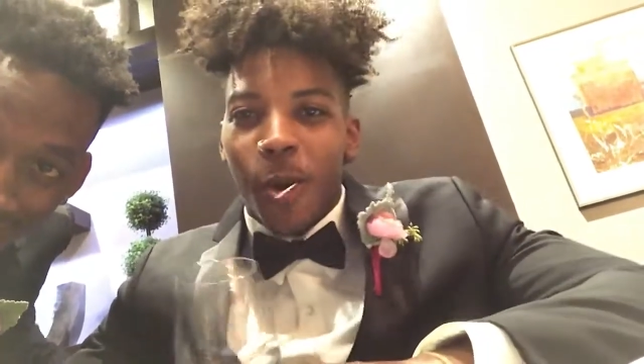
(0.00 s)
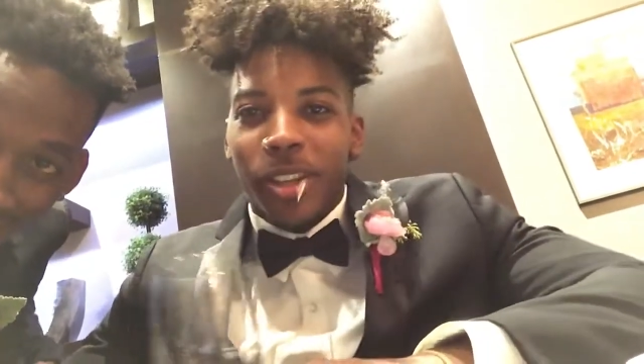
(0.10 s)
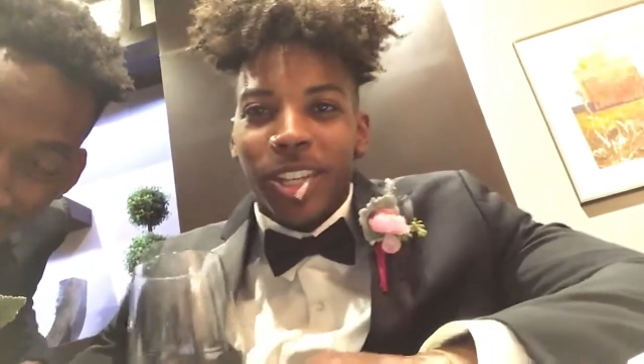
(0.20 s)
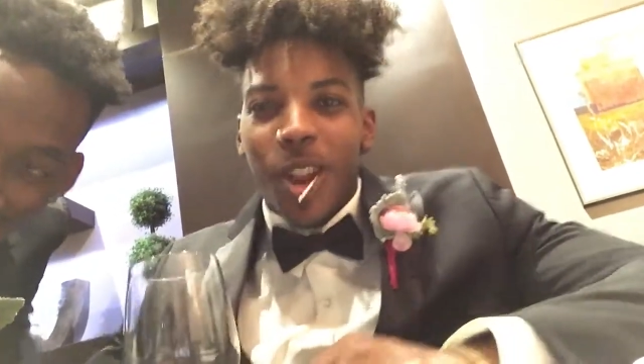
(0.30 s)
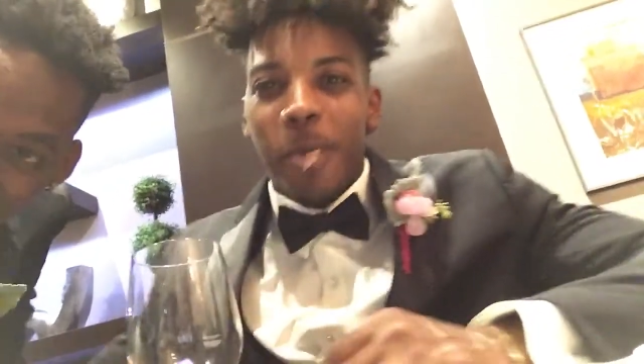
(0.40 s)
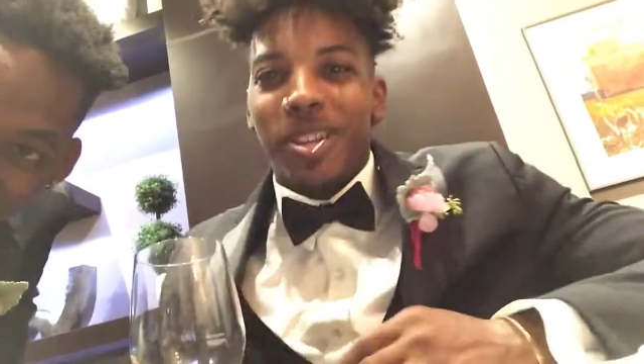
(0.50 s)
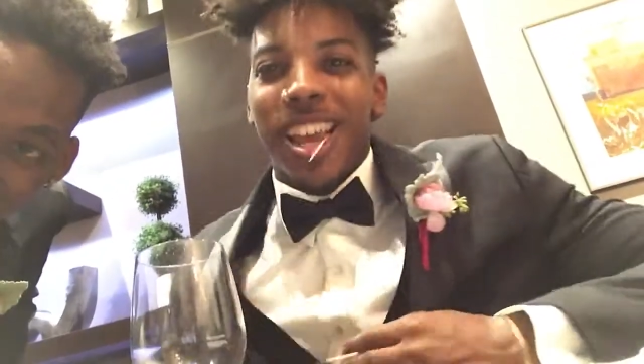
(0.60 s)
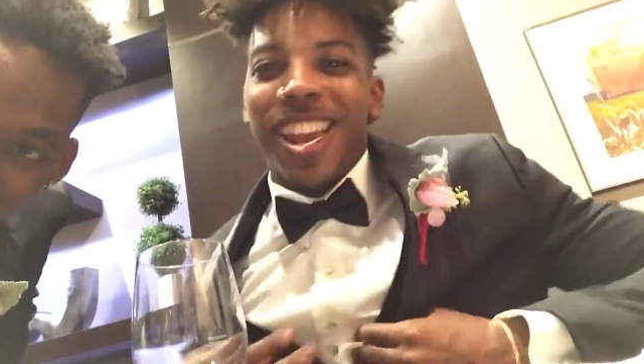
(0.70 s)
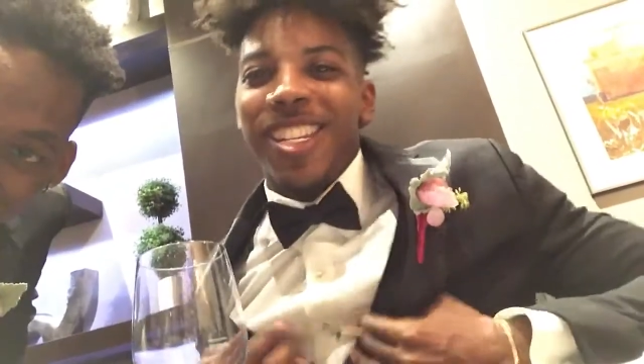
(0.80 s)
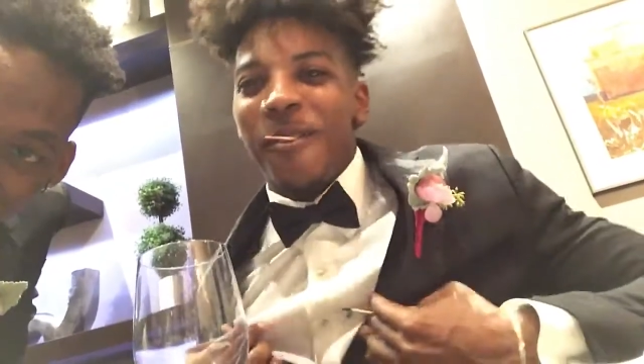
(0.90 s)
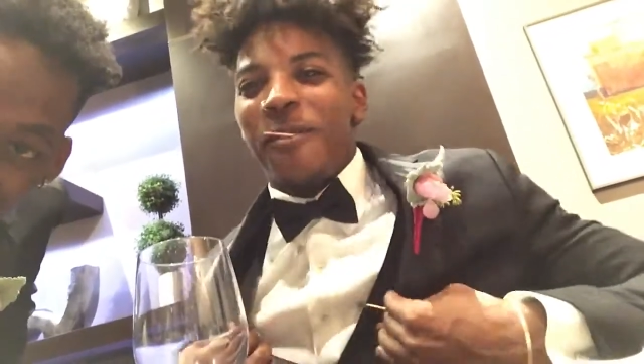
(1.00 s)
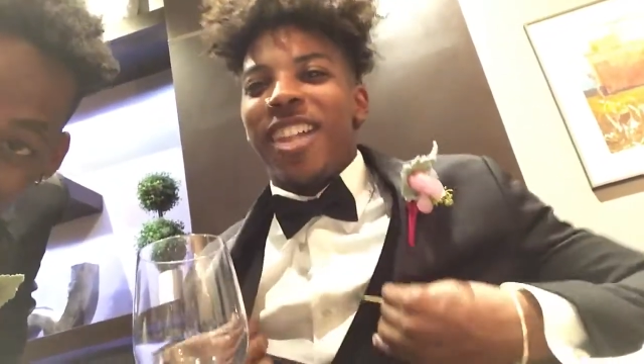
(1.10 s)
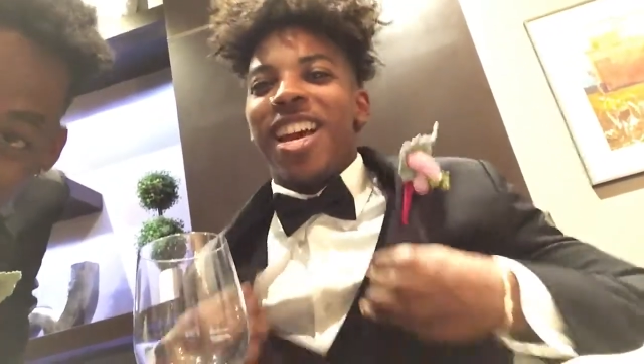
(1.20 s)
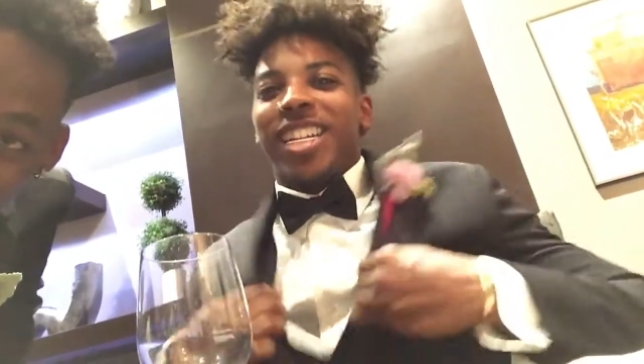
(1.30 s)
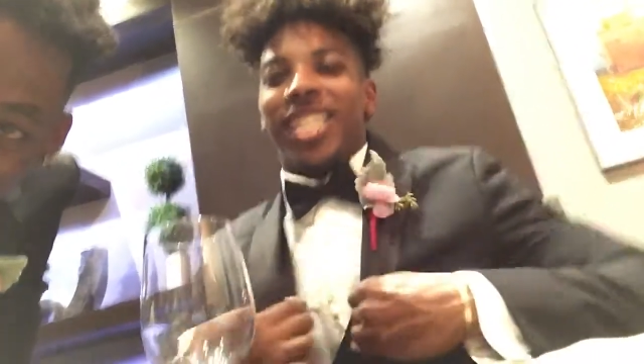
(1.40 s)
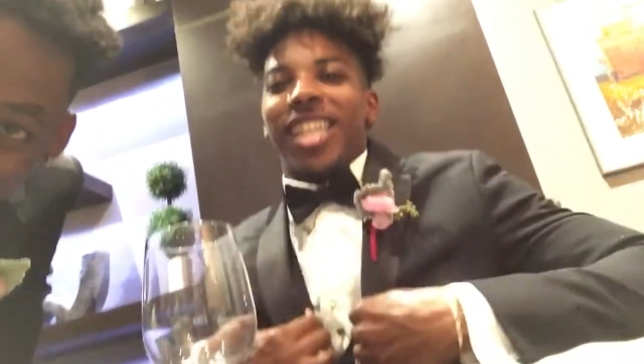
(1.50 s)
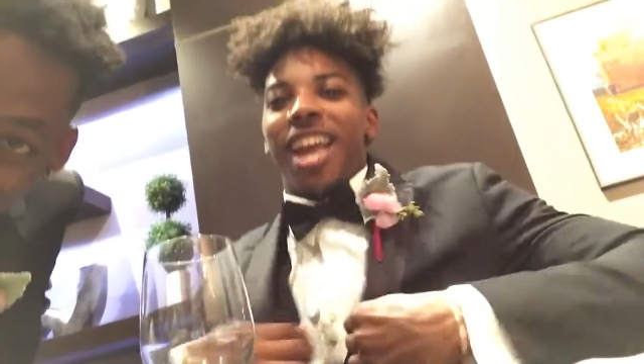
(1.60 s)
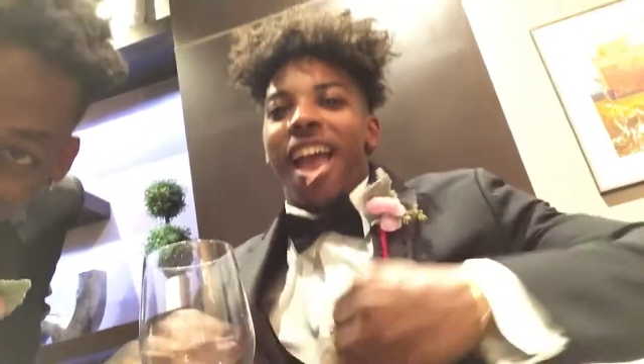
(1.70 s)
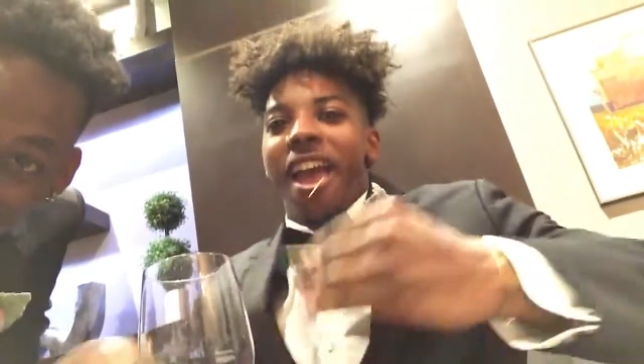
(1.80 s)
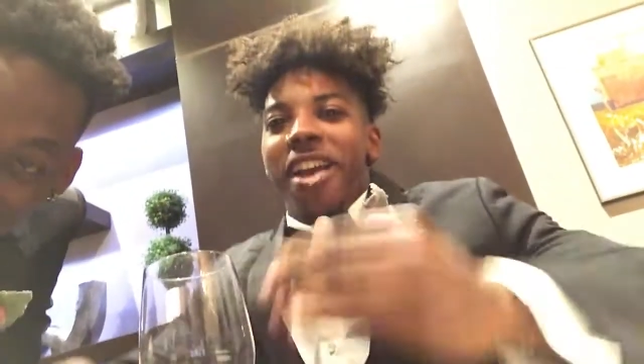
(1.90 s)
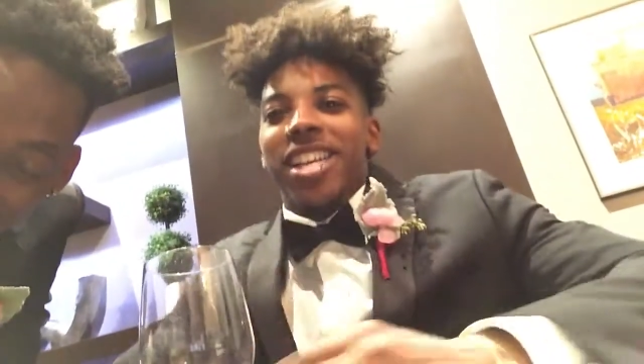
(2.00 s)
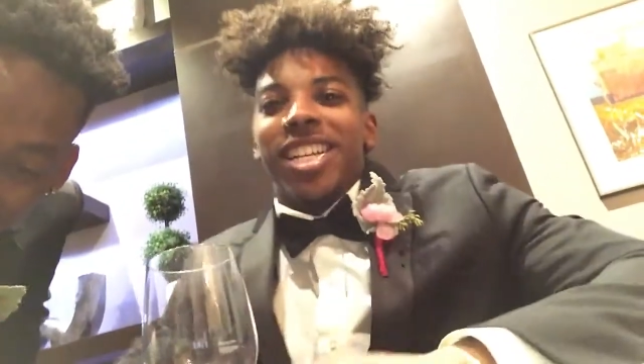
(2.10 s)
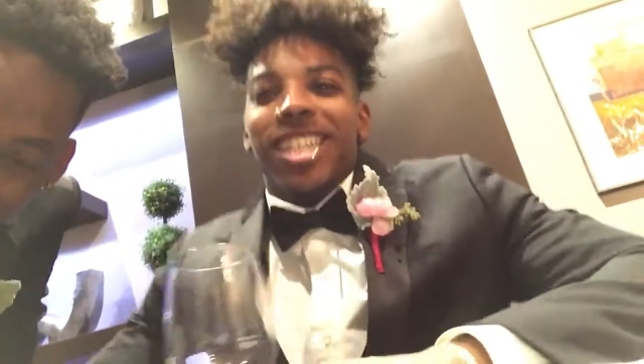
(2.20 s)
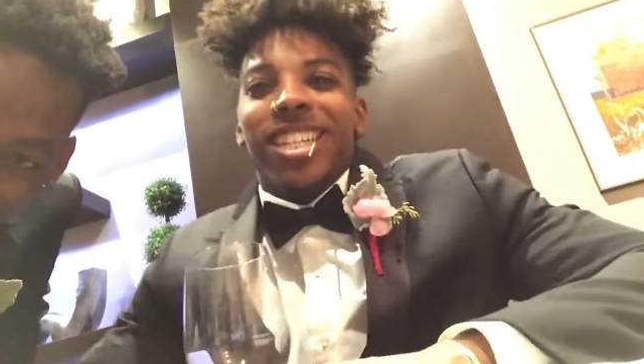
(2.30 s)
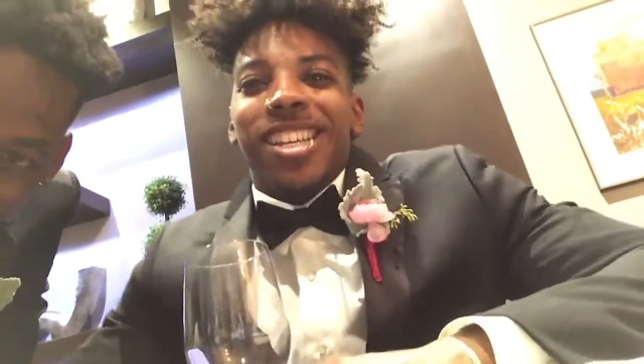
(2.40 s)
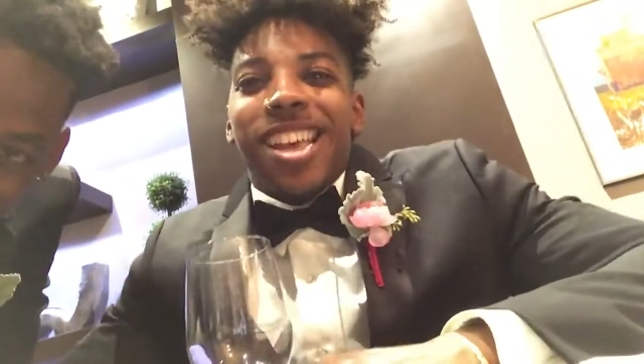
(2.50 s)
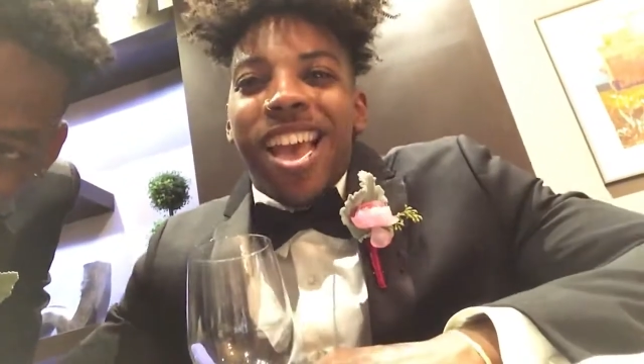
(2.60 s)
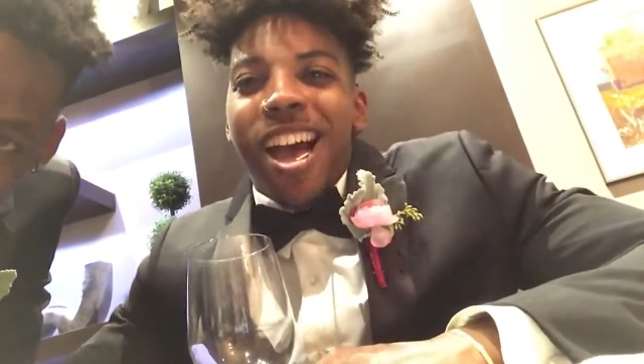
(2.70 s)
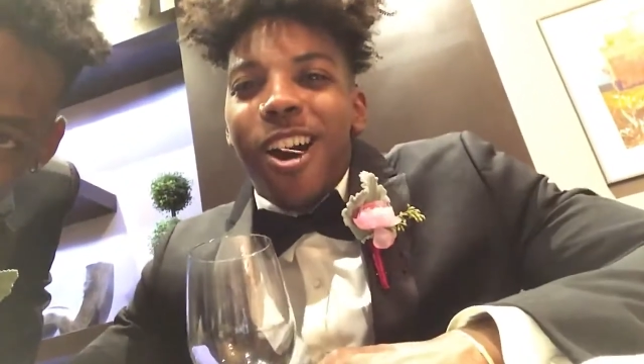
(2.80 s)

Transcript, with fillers: Yeah. You know what I'm saying? In the flesh.